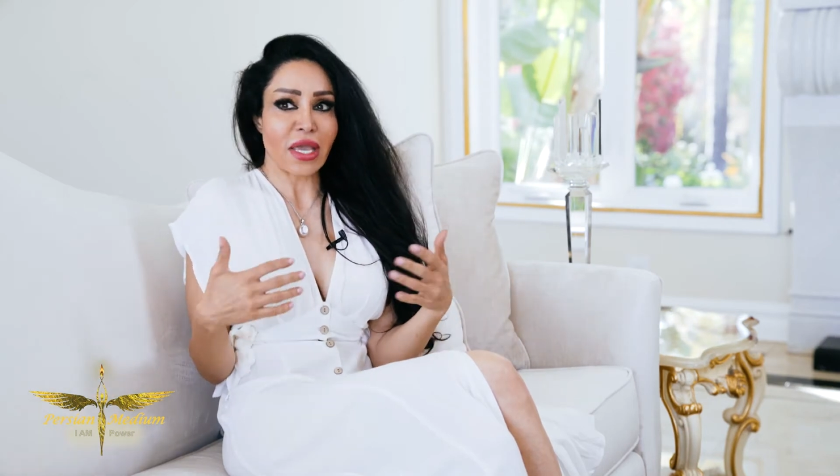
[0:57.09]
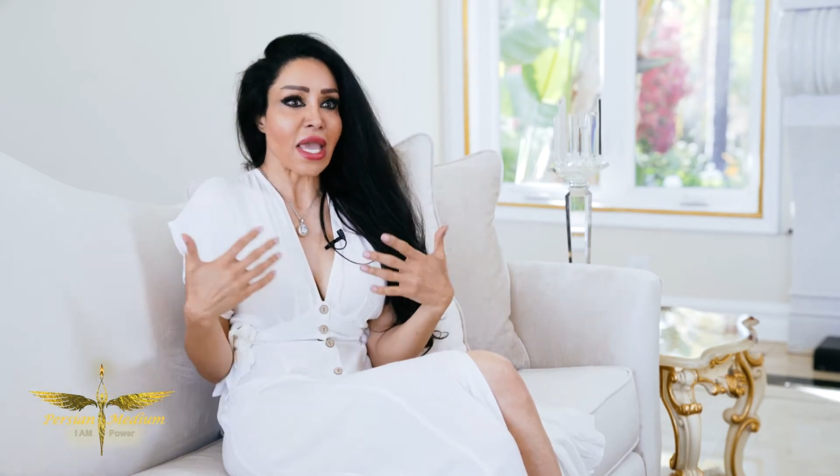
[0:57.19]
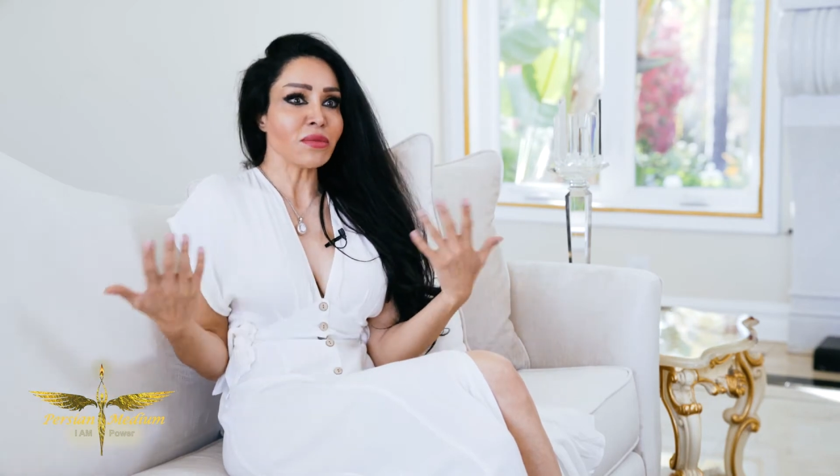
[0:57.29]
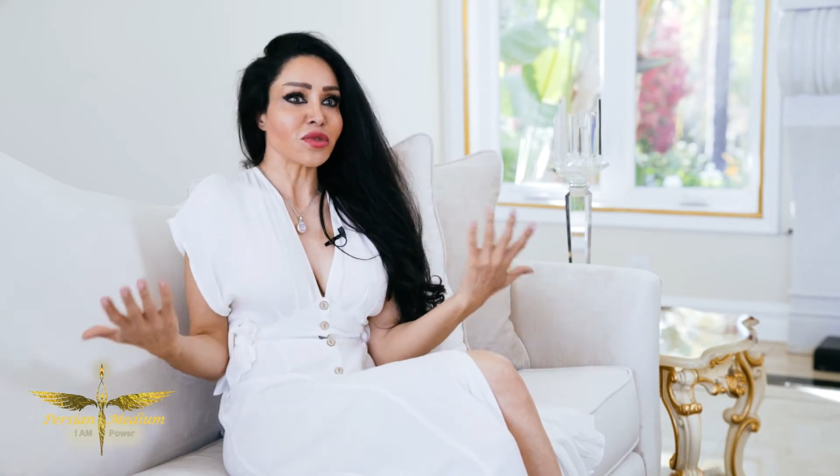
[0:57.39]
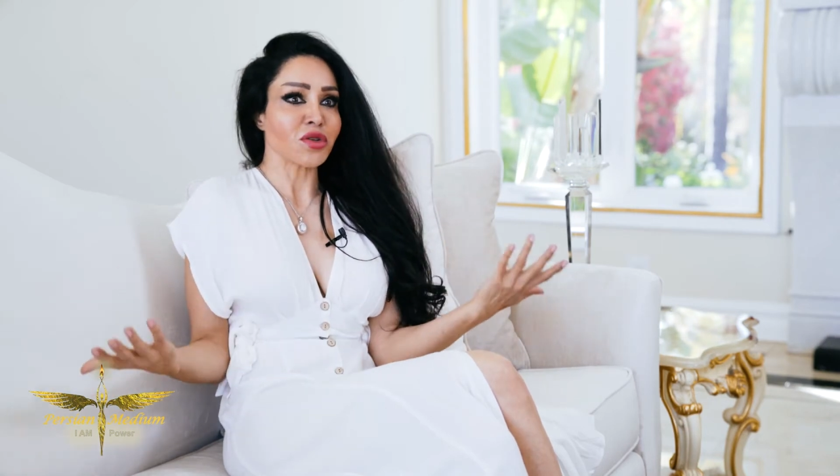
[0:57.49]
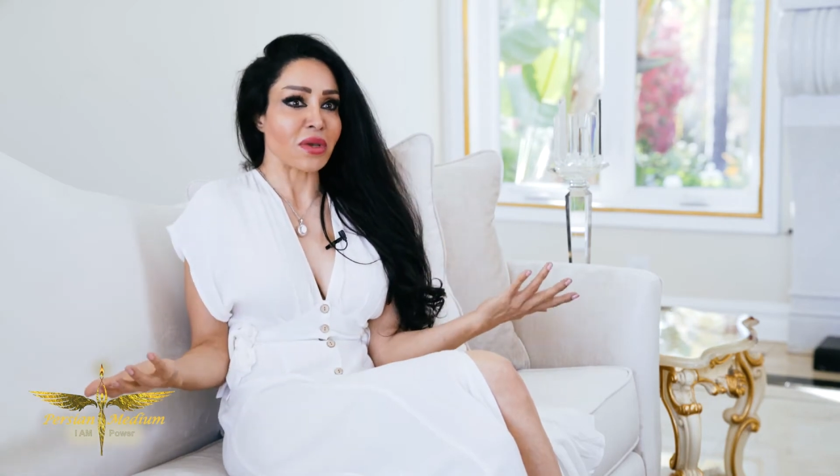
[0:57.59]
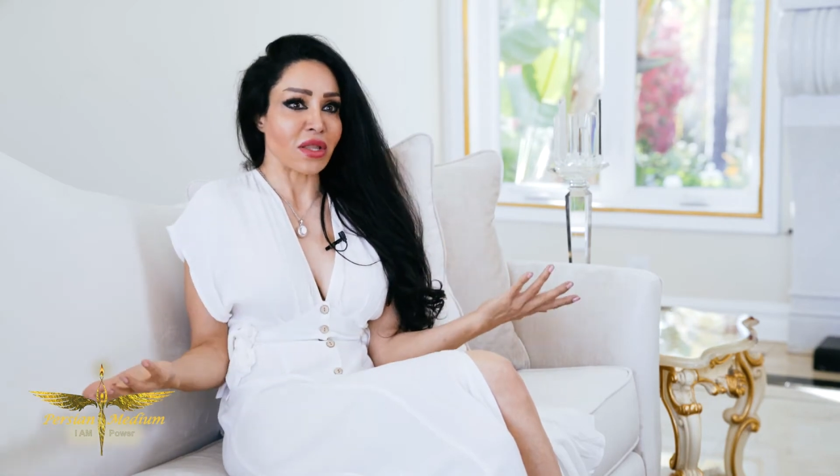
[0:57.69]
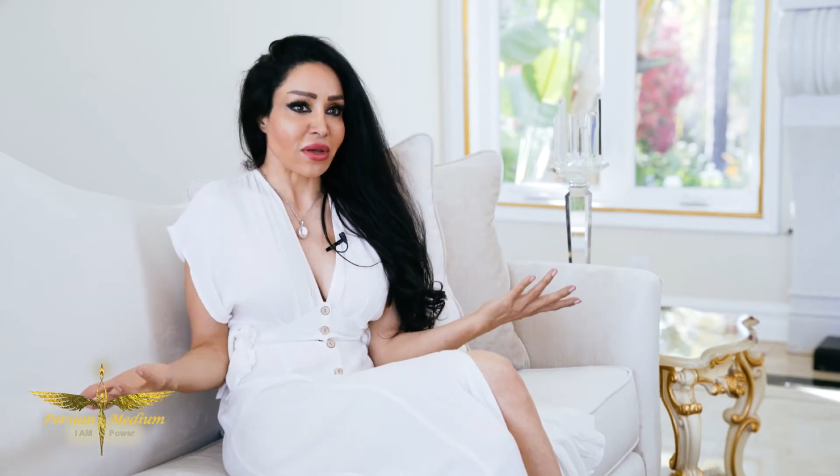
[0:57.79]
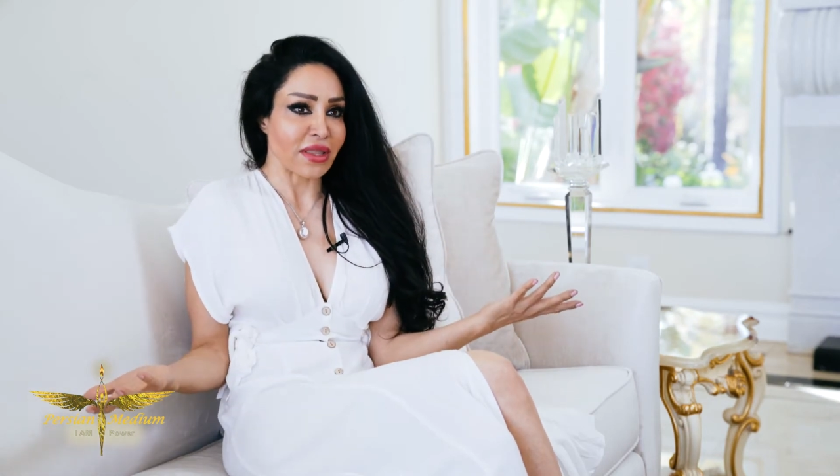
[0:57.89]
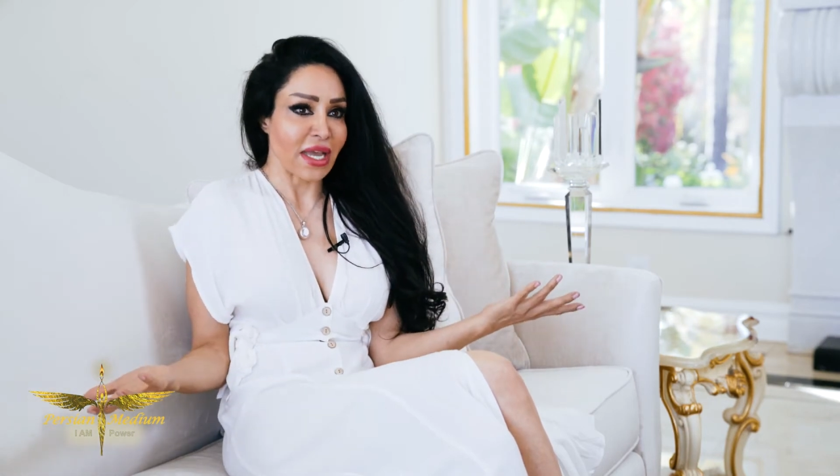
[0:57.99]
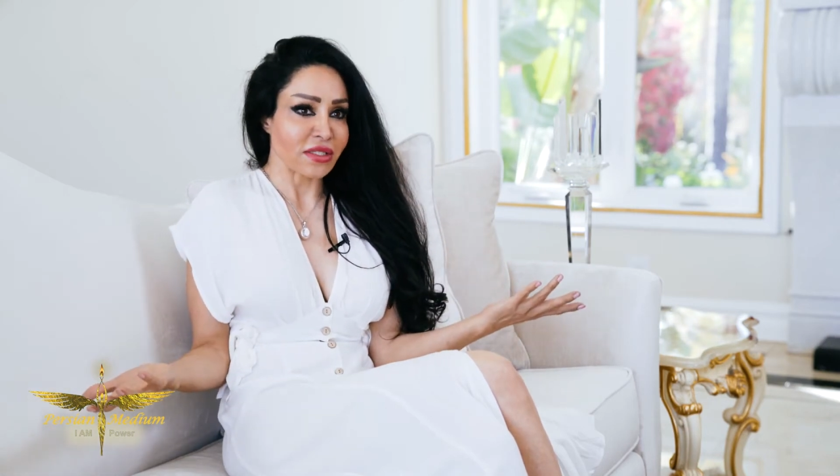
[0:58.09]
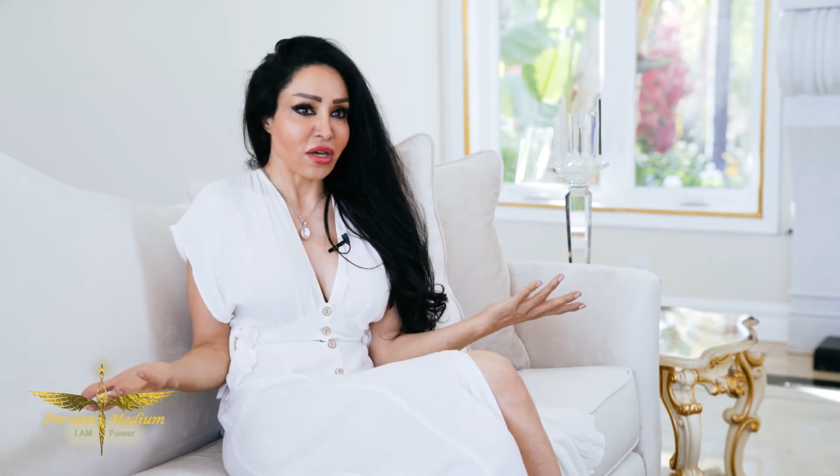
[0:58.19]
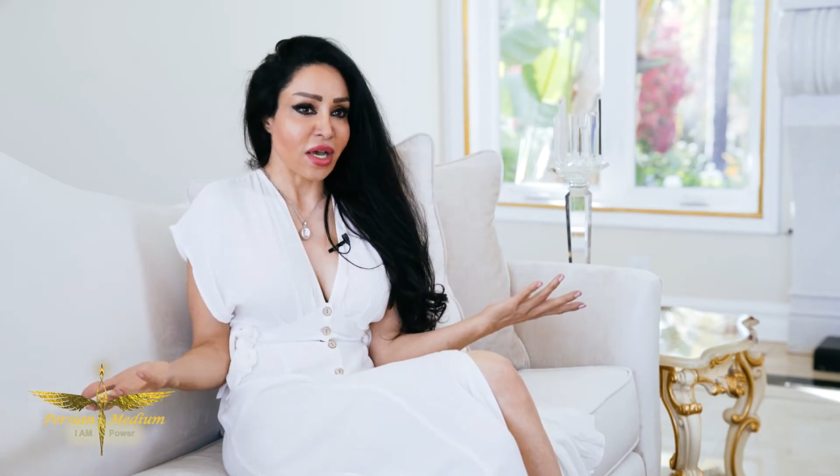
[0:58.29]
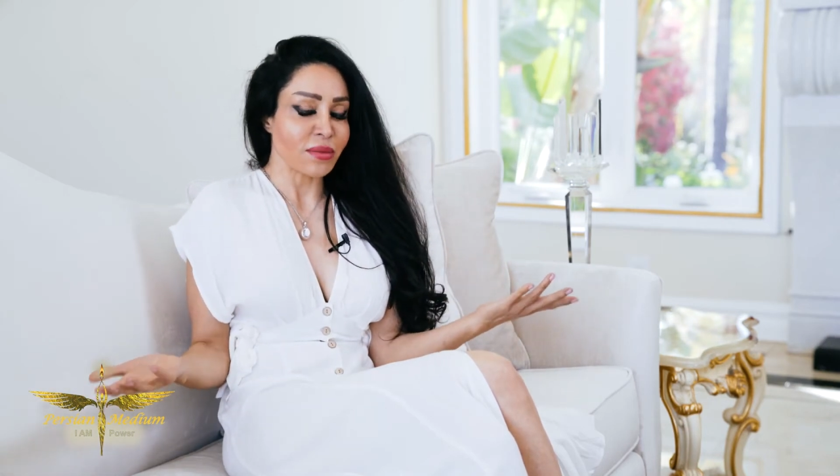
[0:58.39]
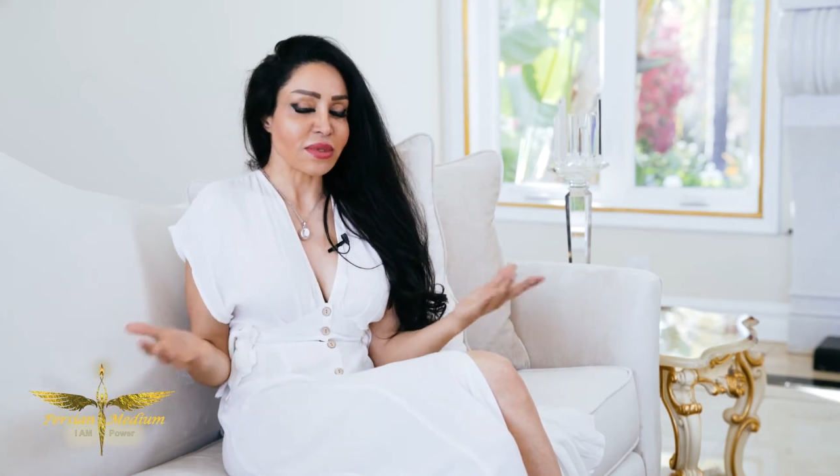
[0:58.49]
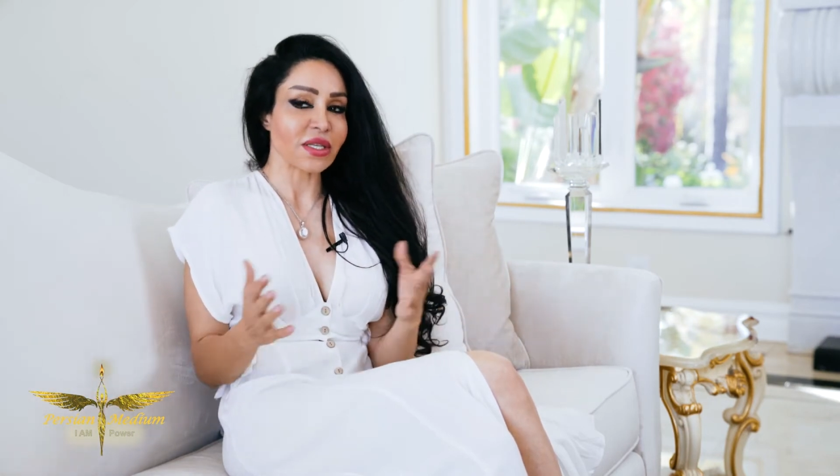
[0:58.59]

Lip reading: came to me at that time.